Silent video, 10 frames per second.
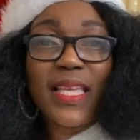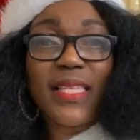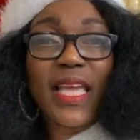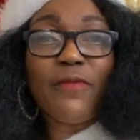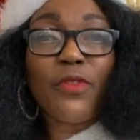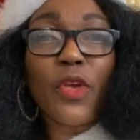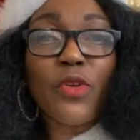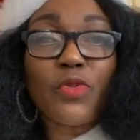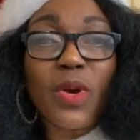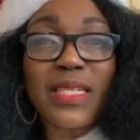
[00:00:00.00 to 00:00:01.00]
And then for
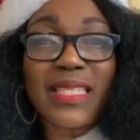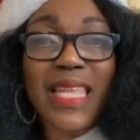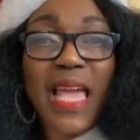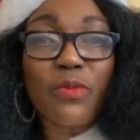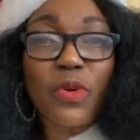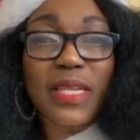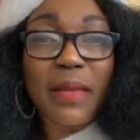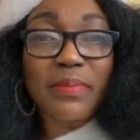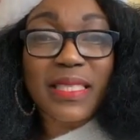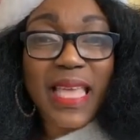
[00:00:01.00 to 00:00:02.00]
those who understand what
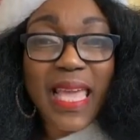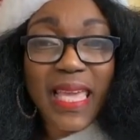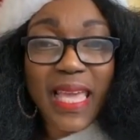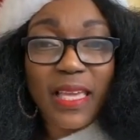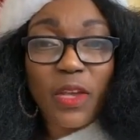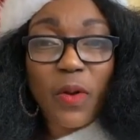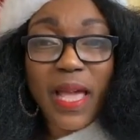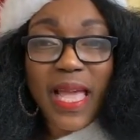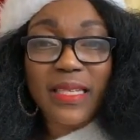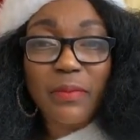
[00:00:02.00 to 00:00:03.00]
I'm saying, go
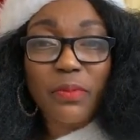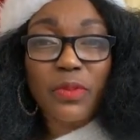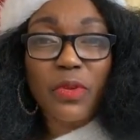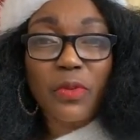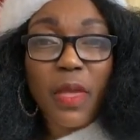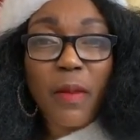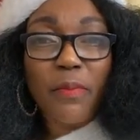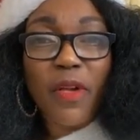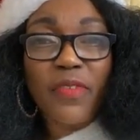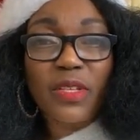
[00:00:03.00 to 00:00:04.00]
ahead and put the
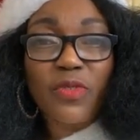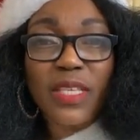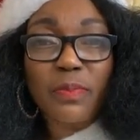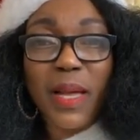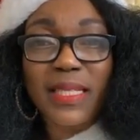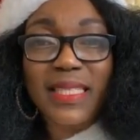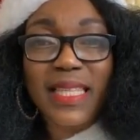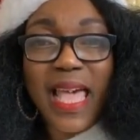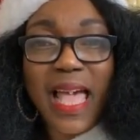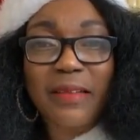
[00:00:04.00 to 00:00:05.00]
perfect response
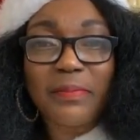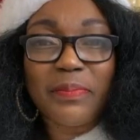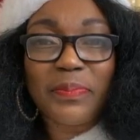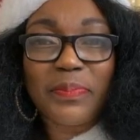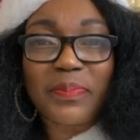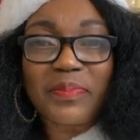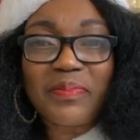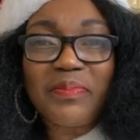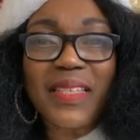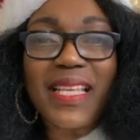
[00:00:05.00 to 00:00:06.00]
there.
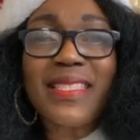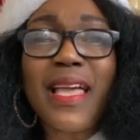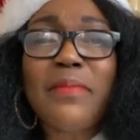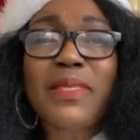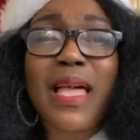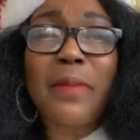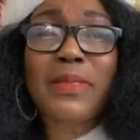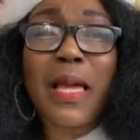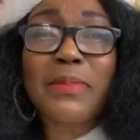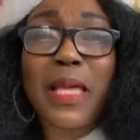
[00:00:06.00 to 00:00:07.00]
Thumbs
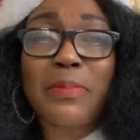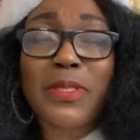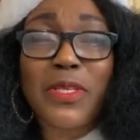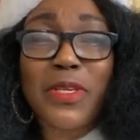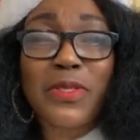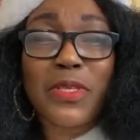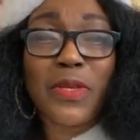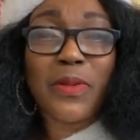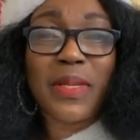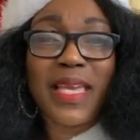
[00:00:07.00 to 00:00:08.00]
up to you
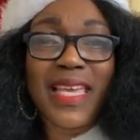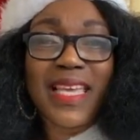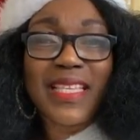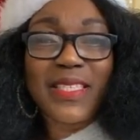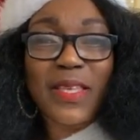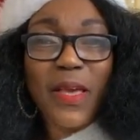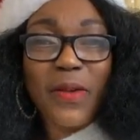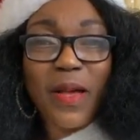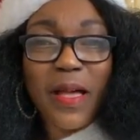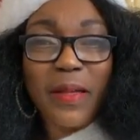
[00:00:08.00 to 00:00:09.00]
too.
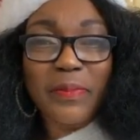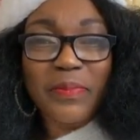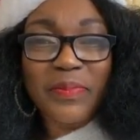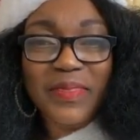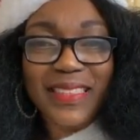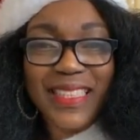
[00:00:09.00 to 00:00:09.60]
So,